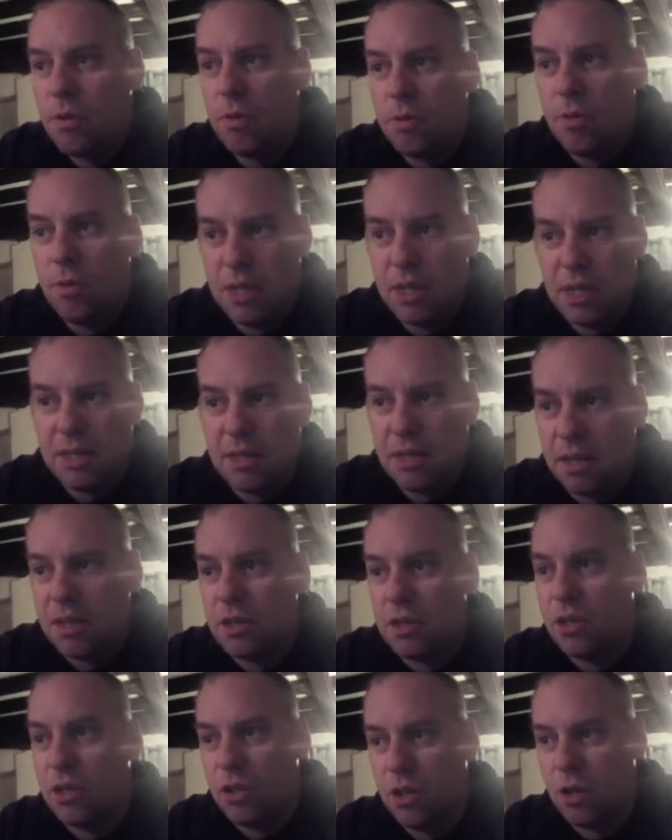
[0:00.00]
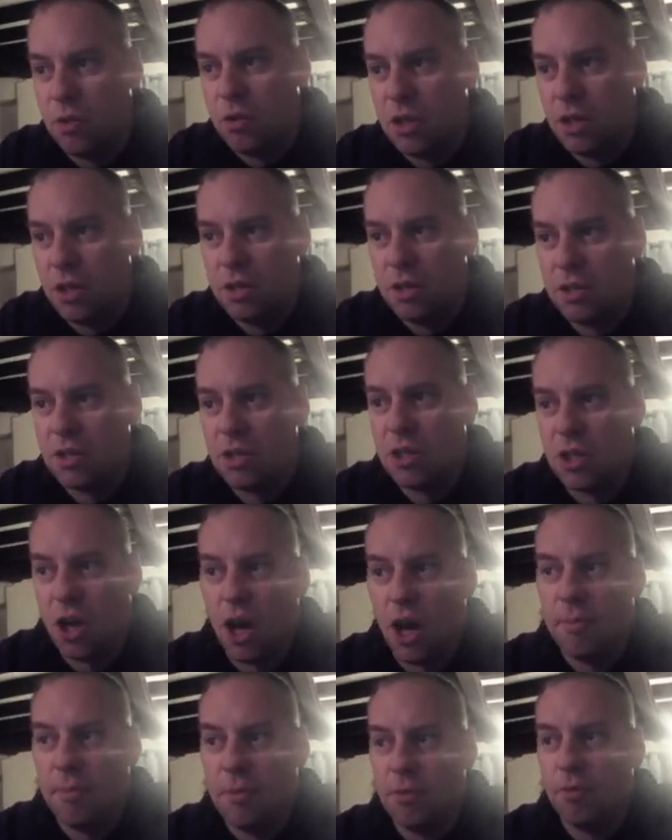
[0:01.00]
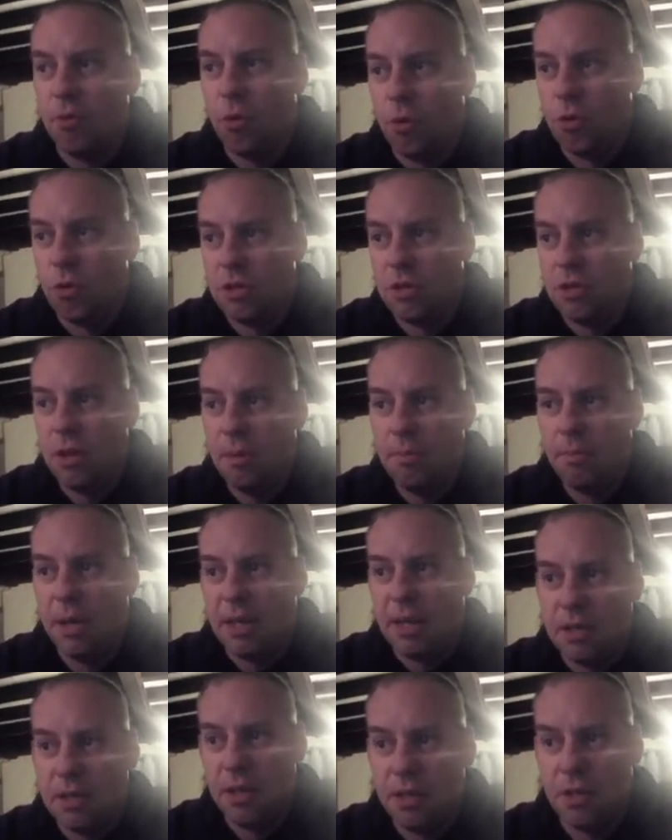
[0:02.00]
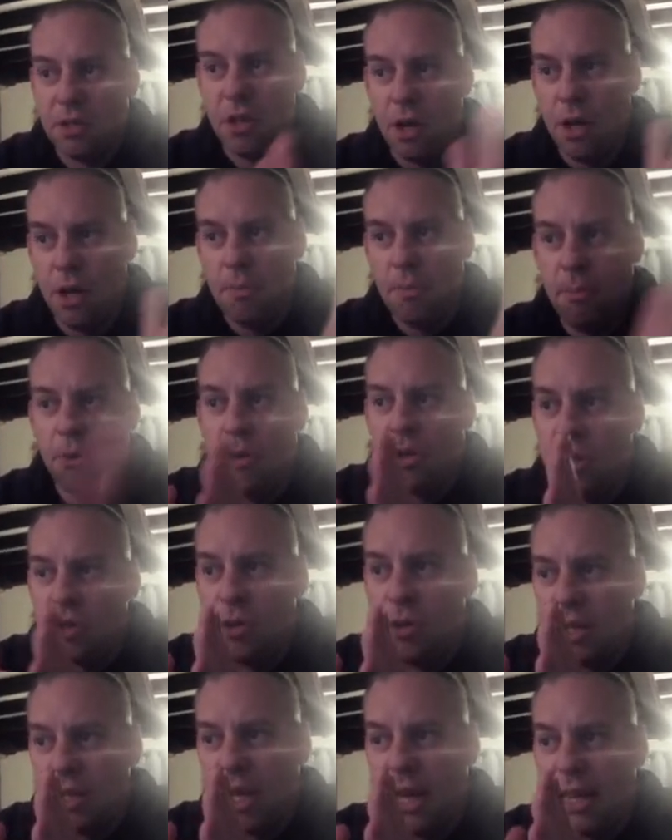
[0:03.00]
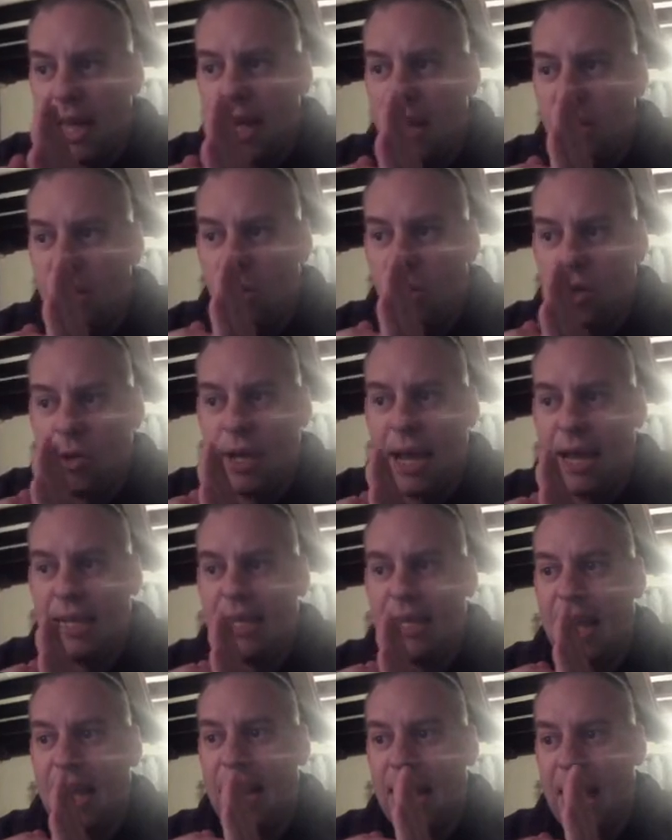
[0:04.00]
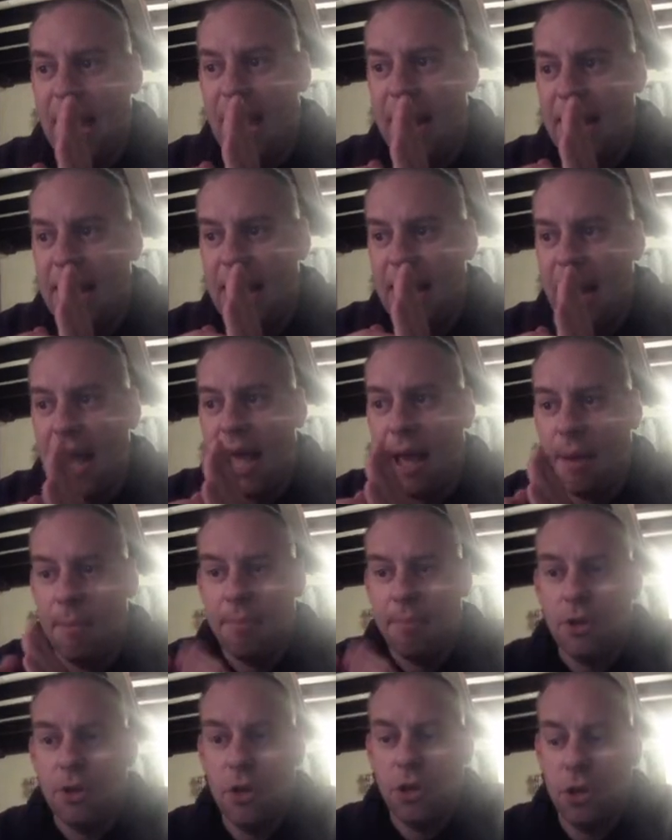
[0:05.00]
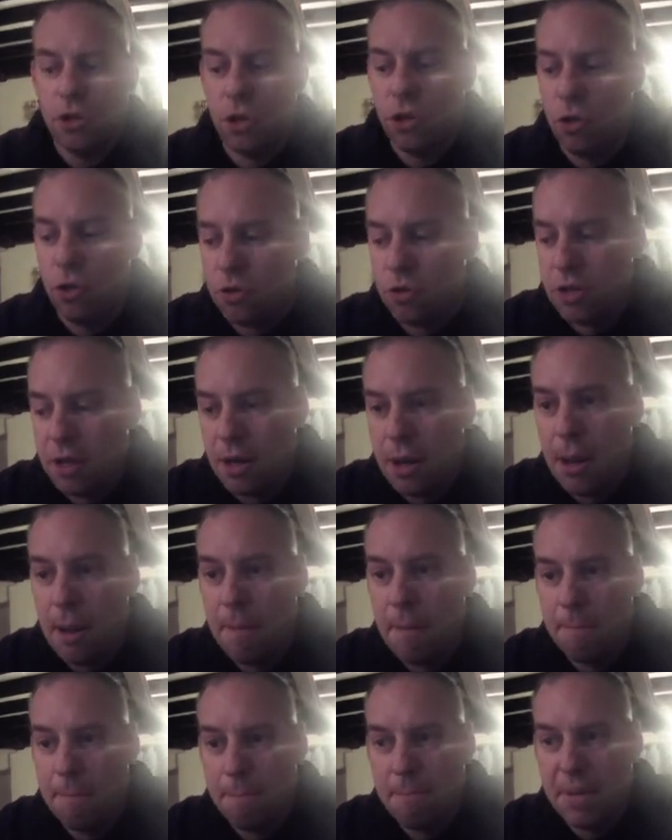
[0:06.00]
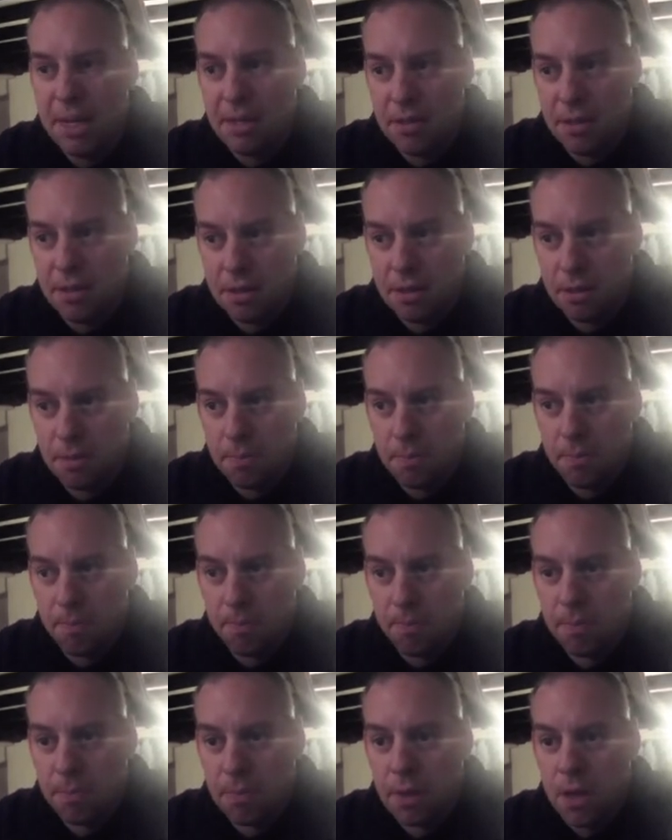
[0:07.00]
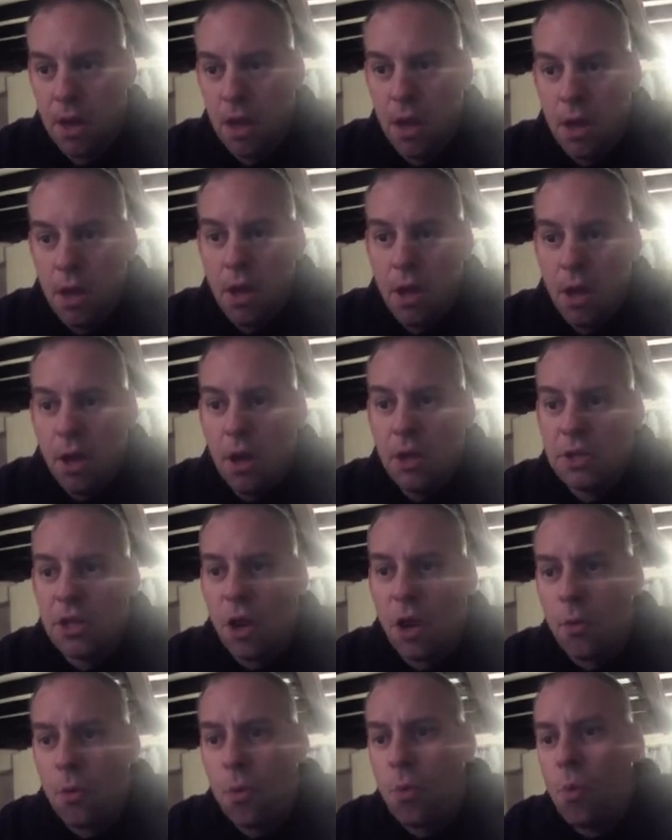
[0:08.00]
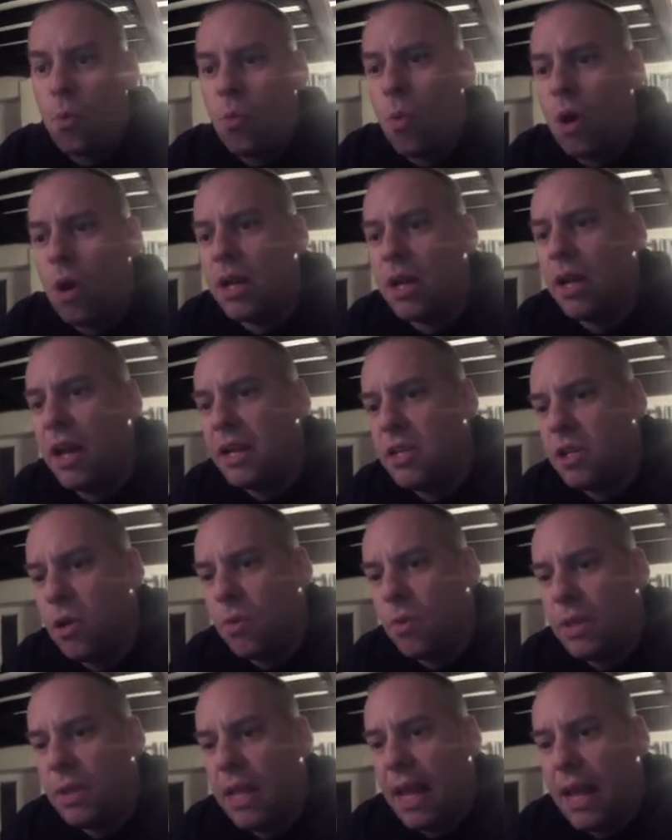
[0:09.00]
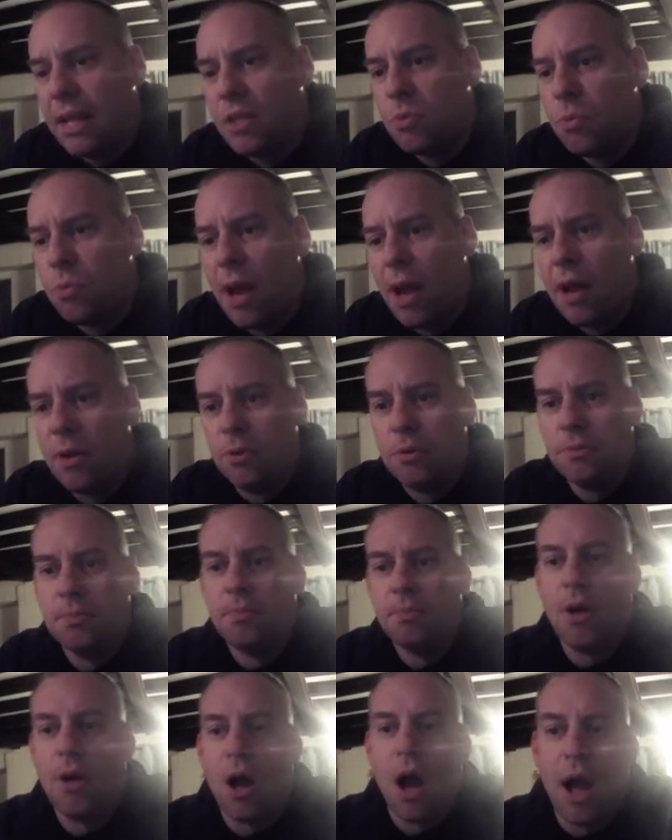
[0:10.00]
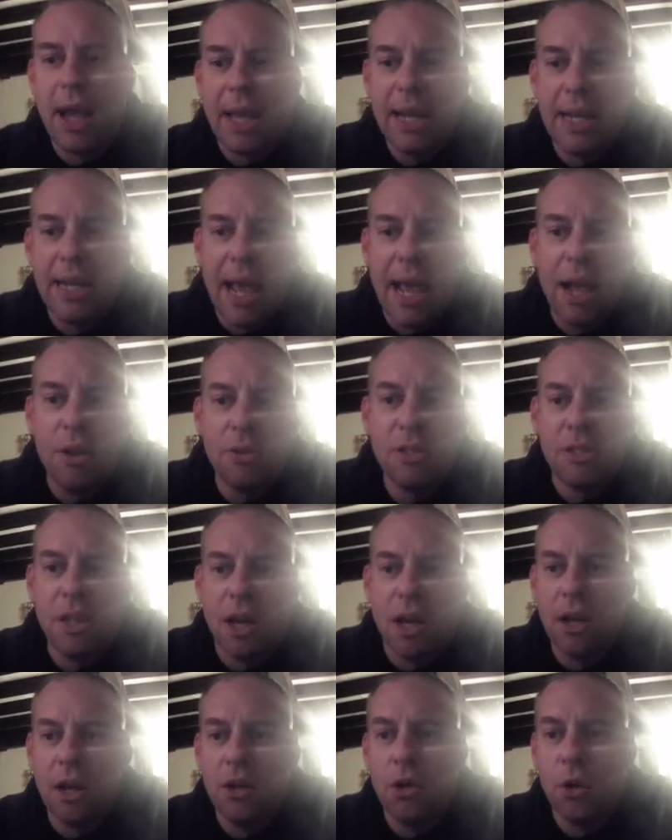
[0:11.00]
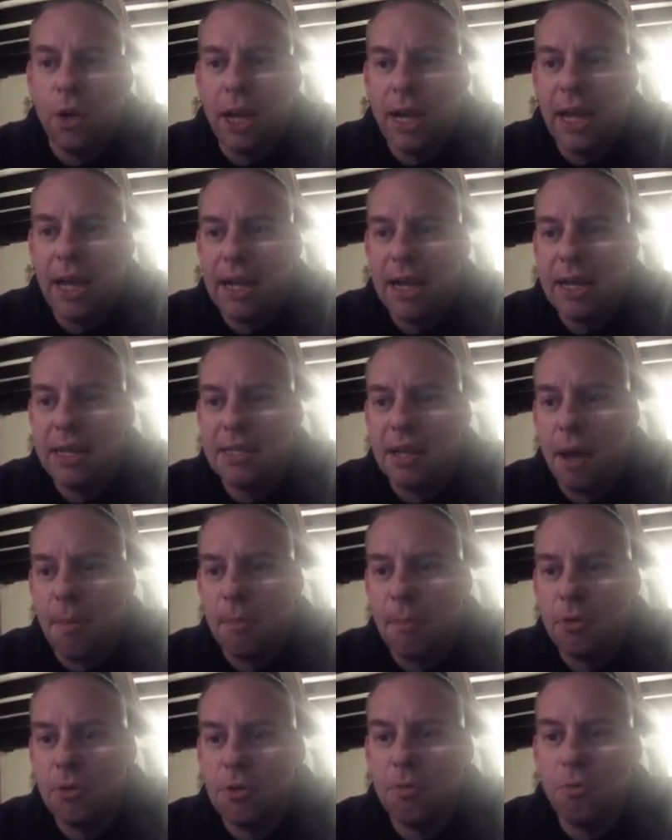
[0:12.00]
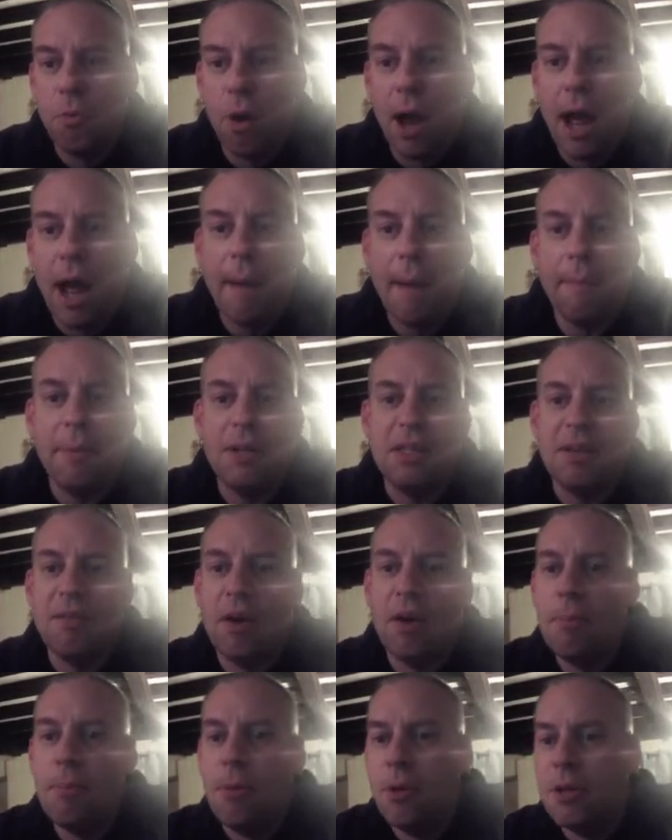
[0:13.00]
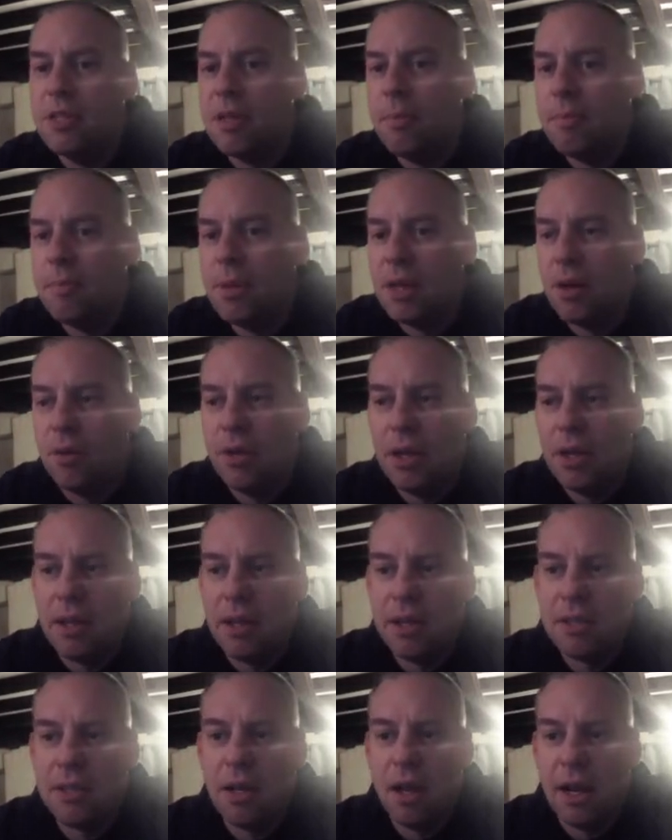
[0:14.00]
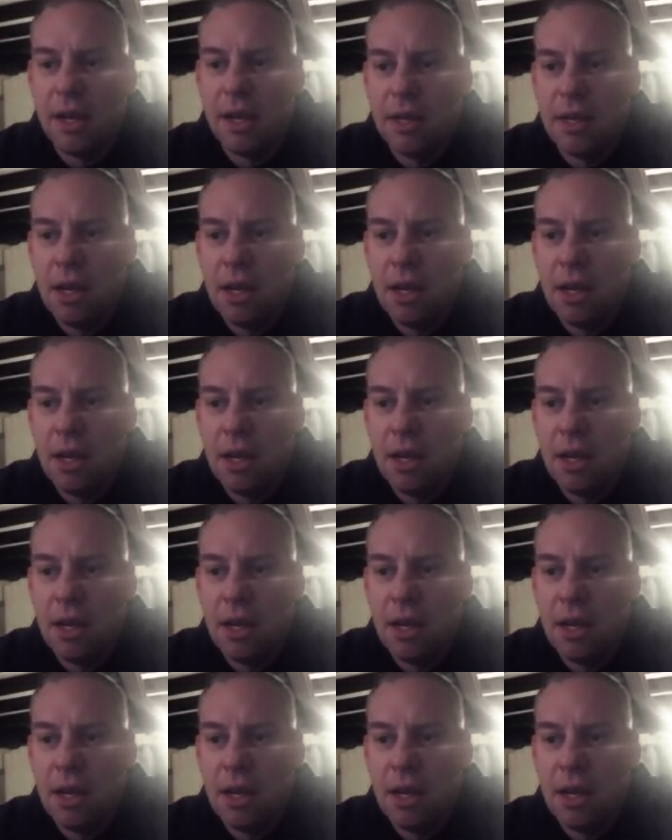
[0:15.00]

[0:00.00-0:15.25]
Distance, newtons, times force, meters. Put the two together, you get NM, Newton meters. So what can I do with that? Well, I can now start looking at examples of what happens if I put something on the other side.